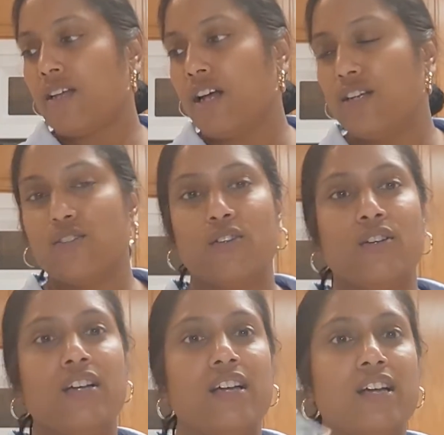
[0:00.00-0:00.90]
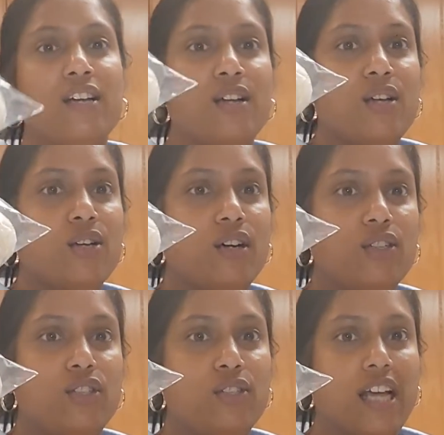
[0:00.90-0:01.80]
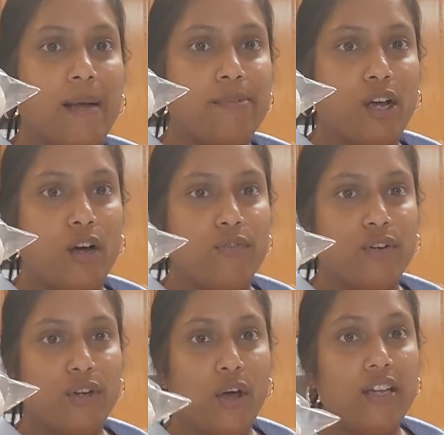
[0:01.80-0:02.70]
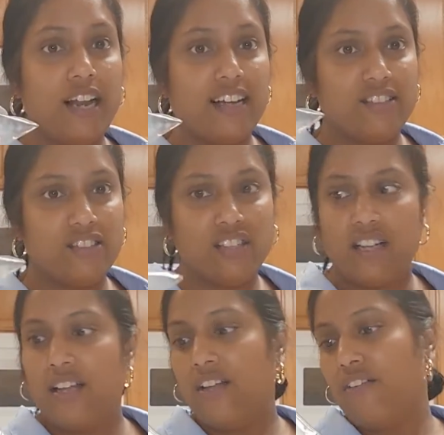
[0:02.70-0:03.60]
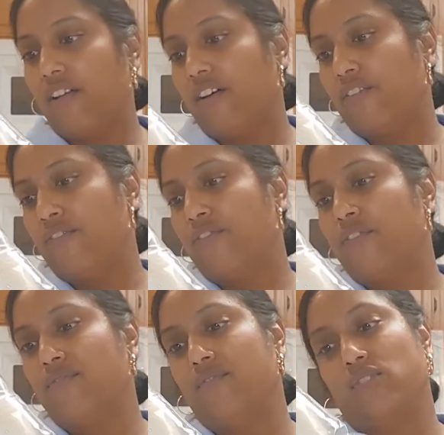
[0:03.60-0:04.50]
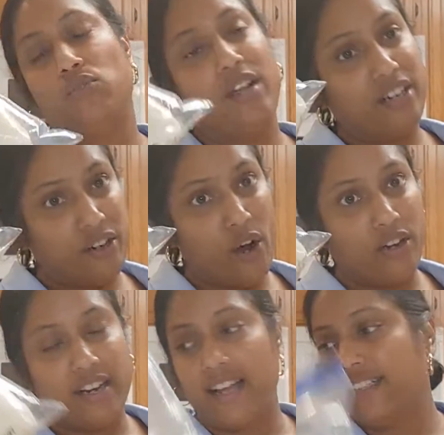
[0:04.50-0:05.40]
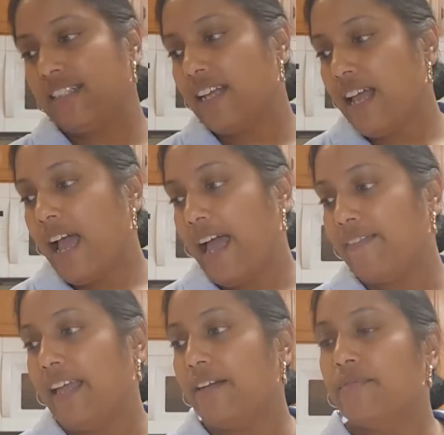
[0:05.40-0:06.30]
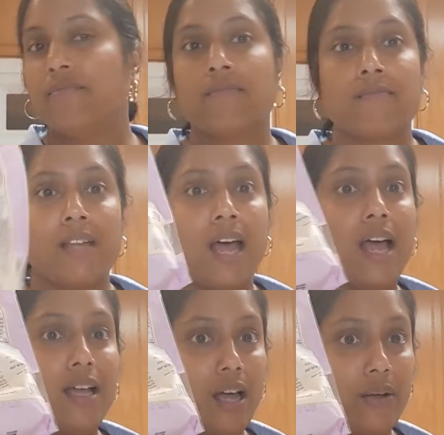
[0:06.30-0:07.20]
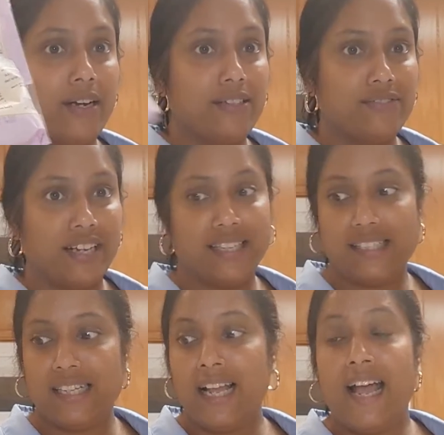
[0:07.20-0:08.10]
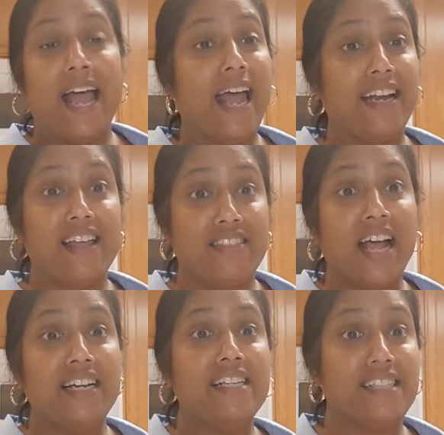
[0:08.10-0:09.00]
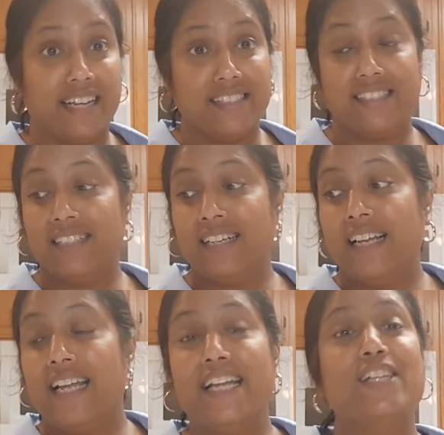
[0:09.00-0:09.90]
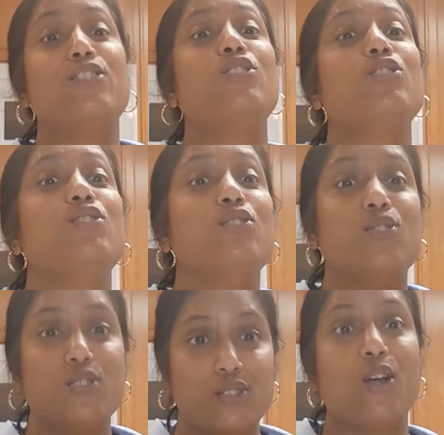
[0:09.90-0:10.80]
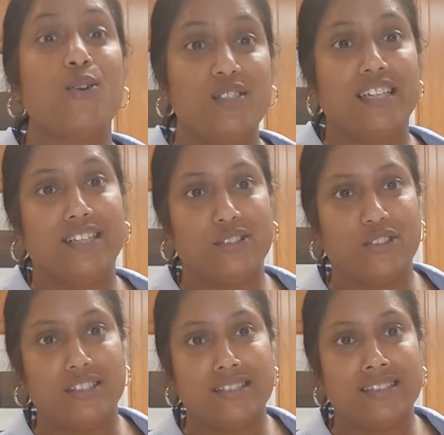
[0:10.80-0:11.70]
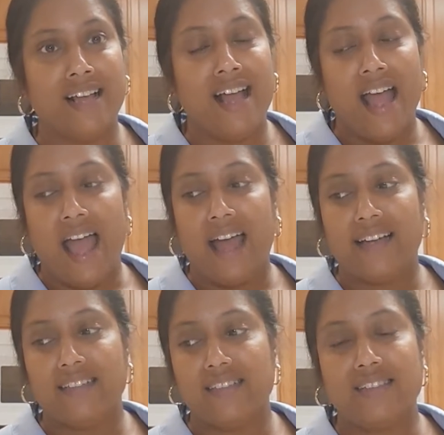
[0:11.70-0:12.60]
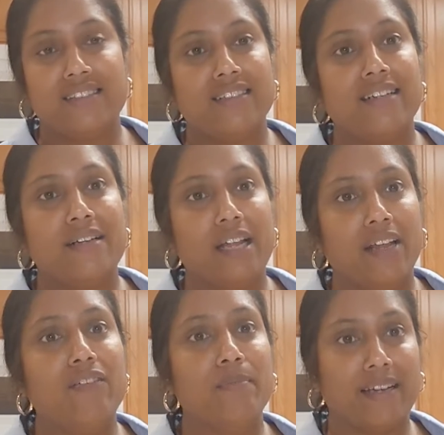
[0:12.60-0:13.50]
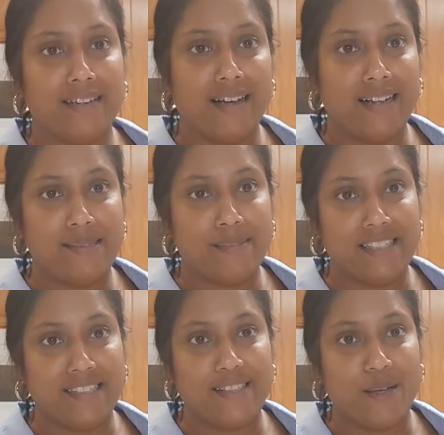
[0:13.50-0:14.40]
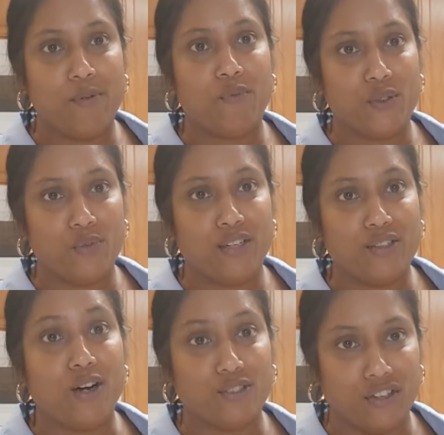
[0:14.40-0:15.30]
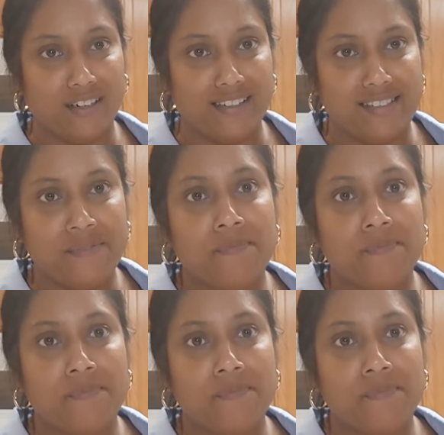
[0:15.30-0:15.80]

uh, two types of coconut, uh, shredded coconut, and then coconut flakes. And that is it. It is so delicious. And even my husband eats them, even though they're dark chocolate.